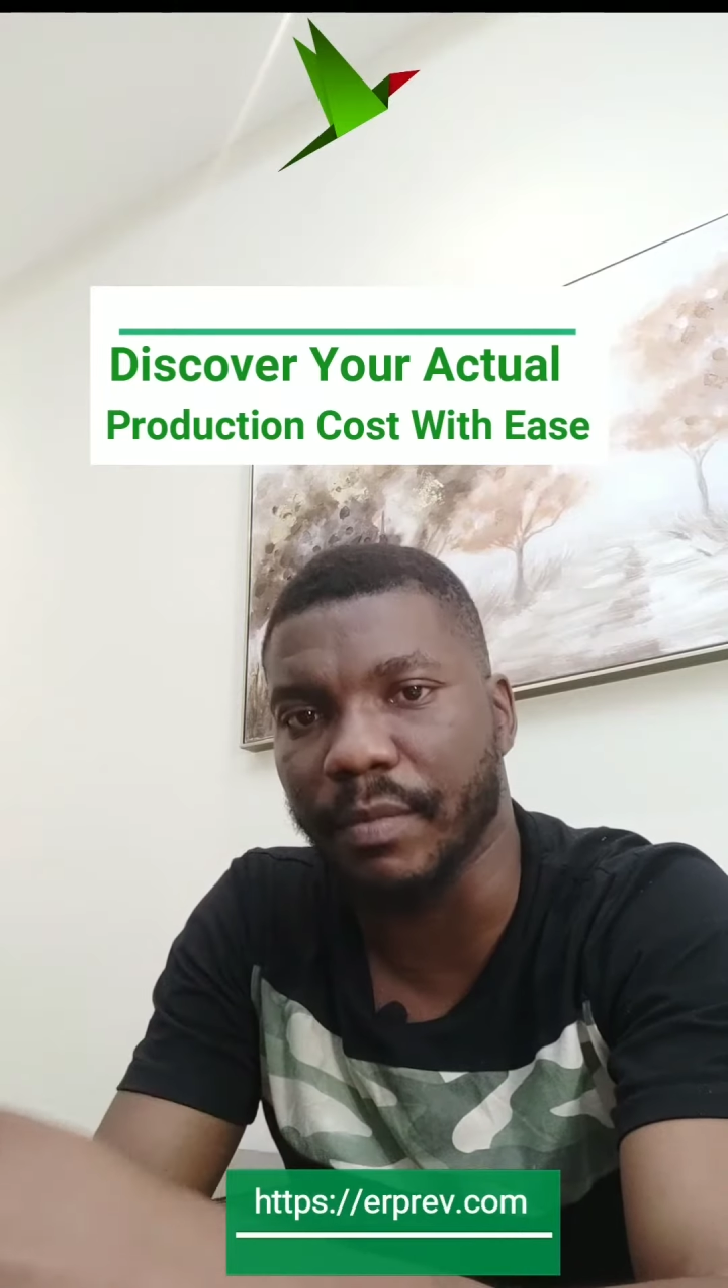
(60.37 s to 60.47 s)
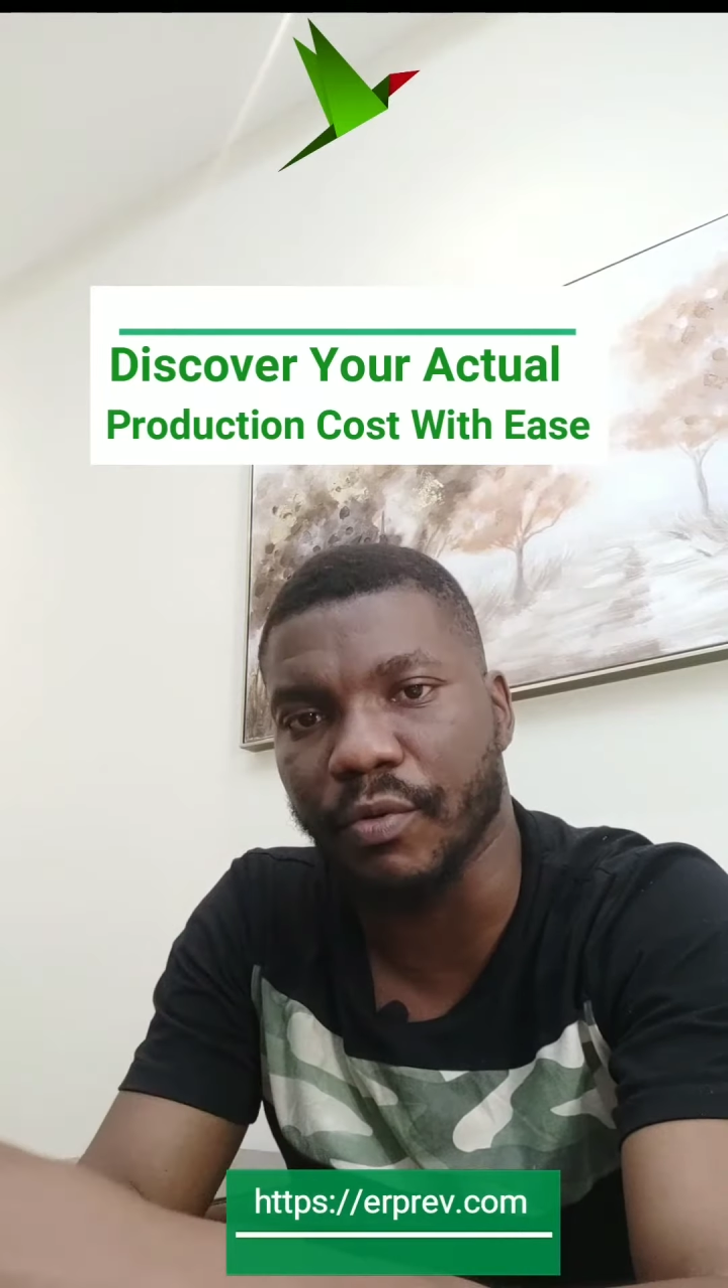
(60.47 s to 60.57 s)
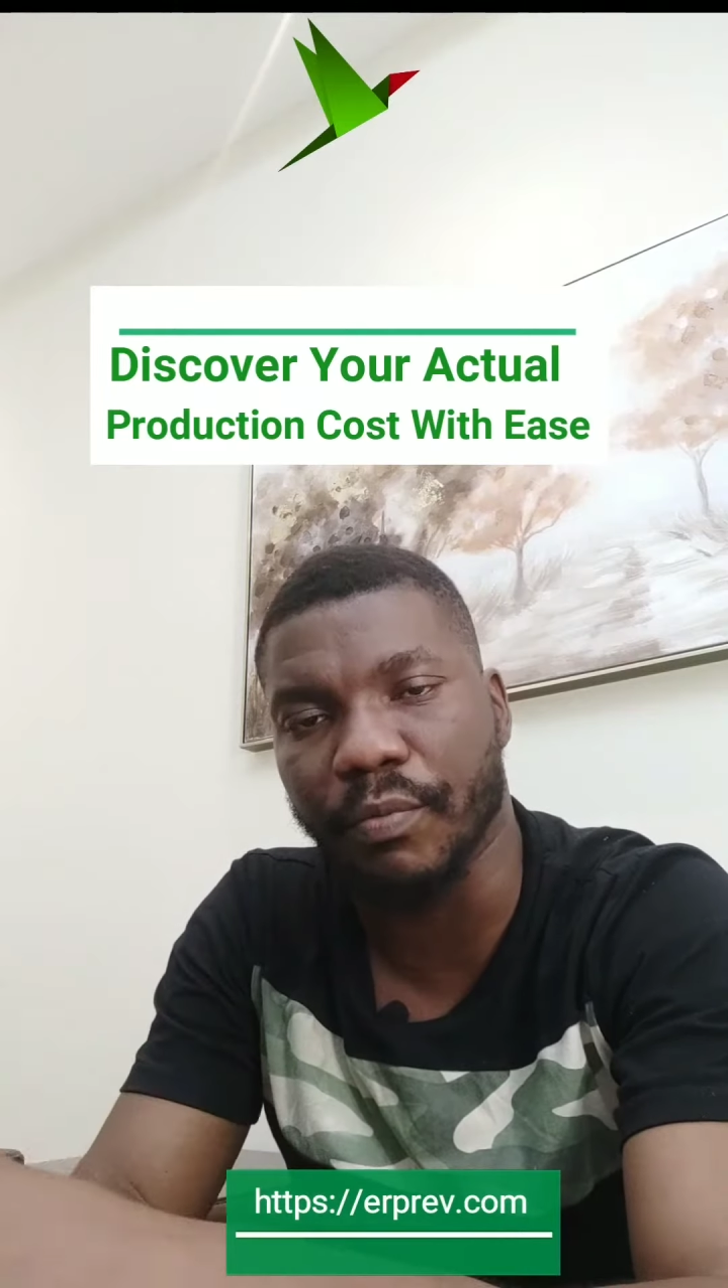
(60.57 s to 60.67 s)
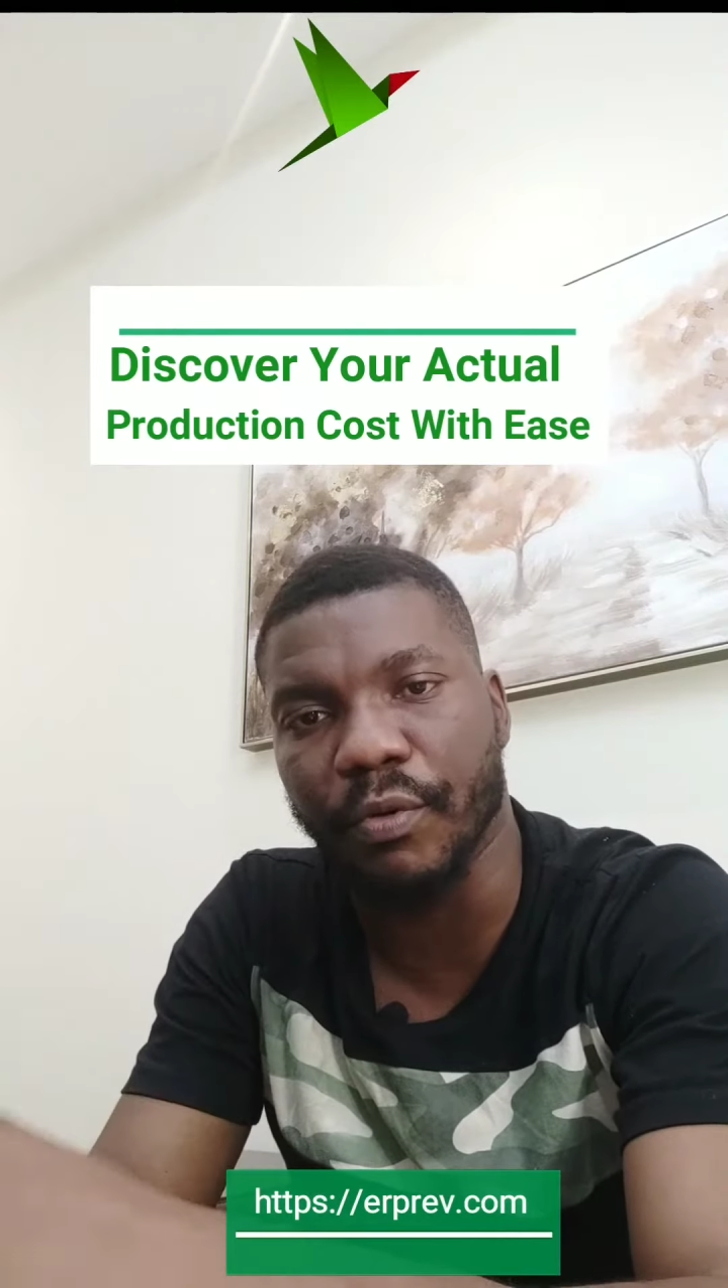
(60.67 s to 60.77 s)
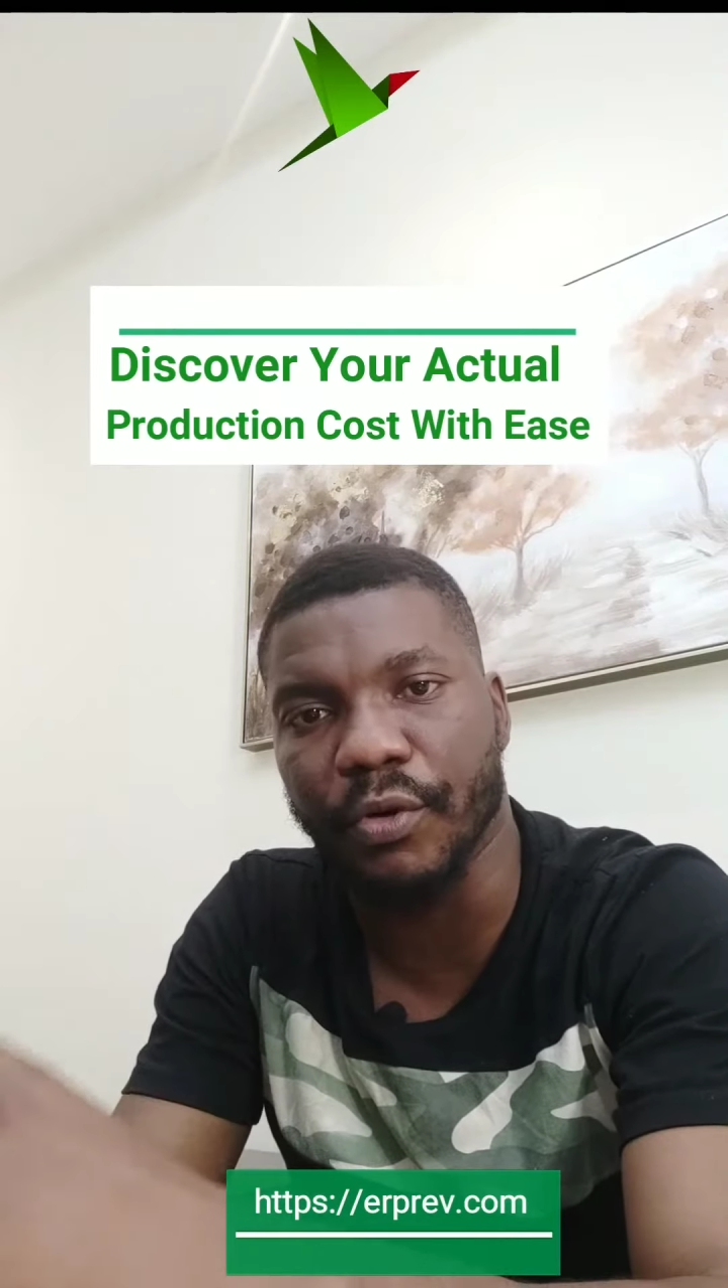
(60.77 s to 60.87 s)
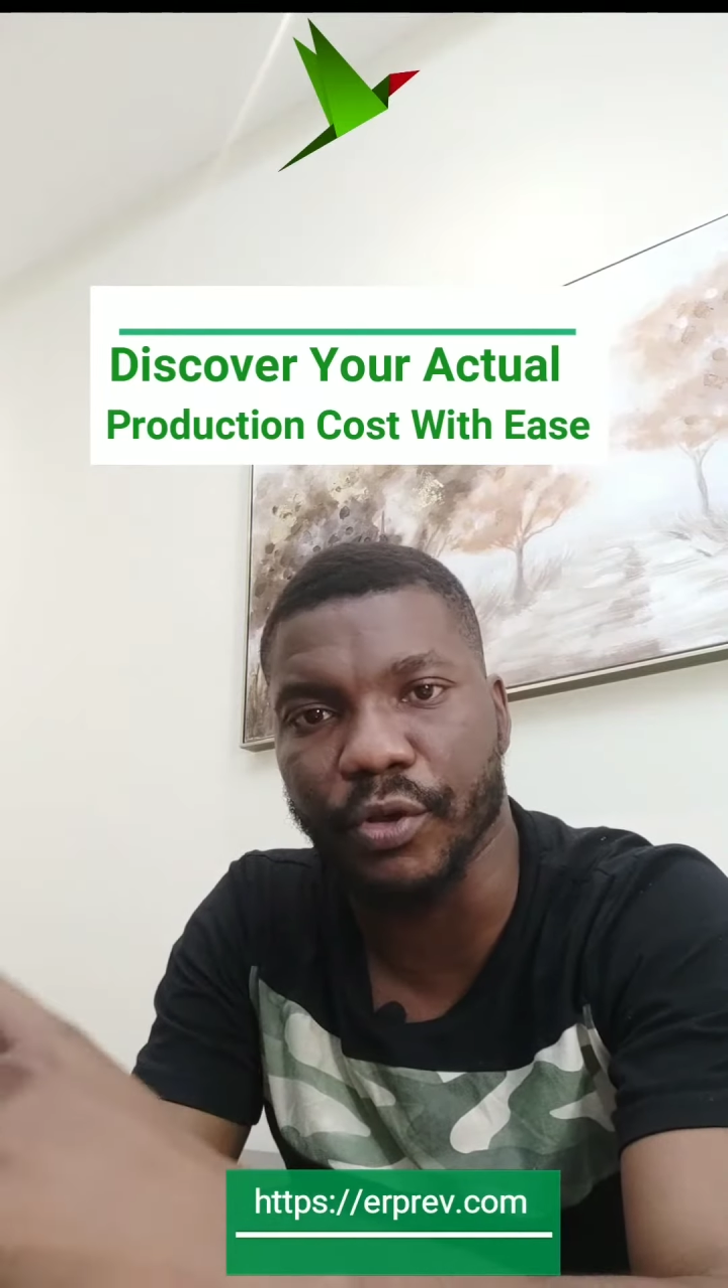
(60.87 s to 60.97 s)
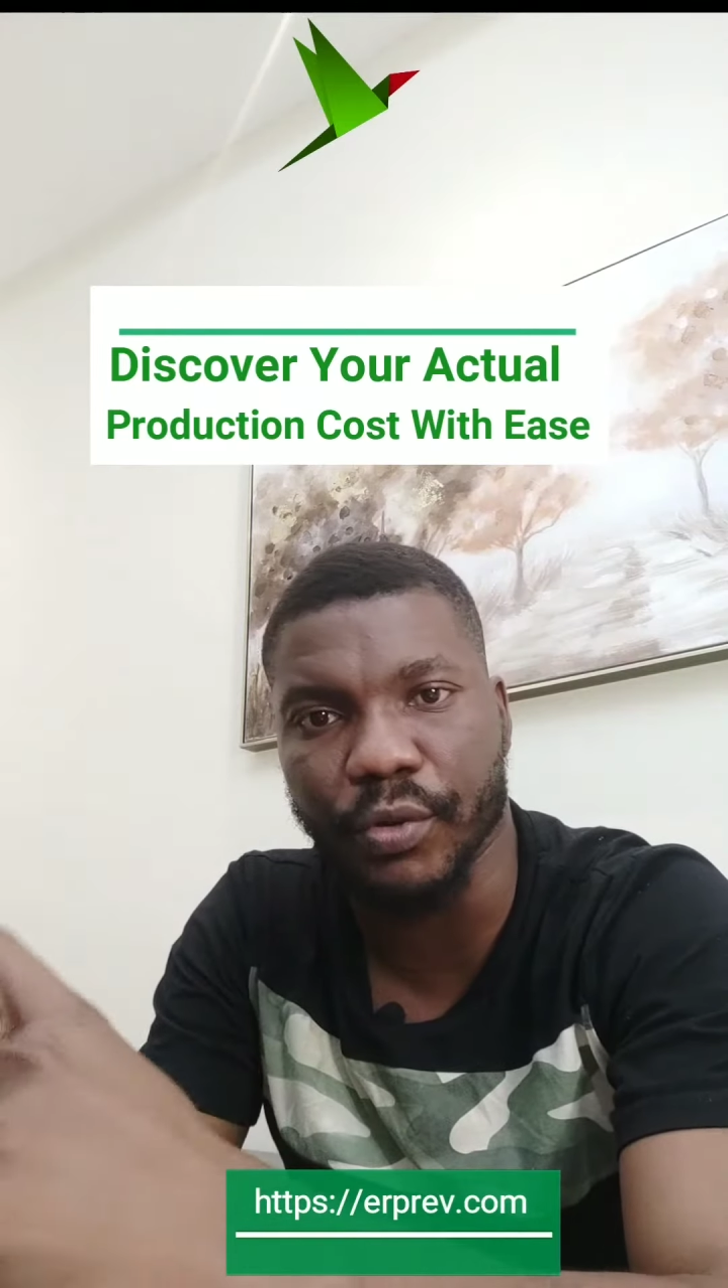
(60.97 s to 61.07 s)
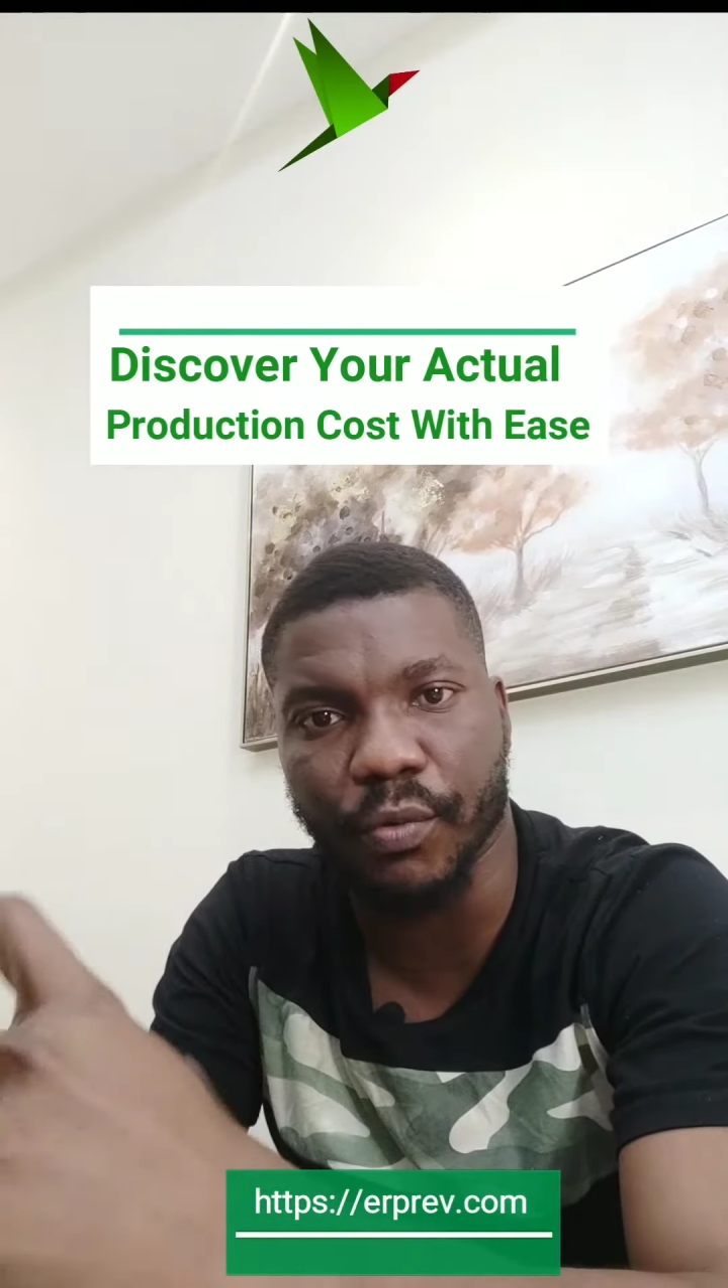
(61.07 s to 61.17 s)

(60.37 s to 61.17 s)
to produce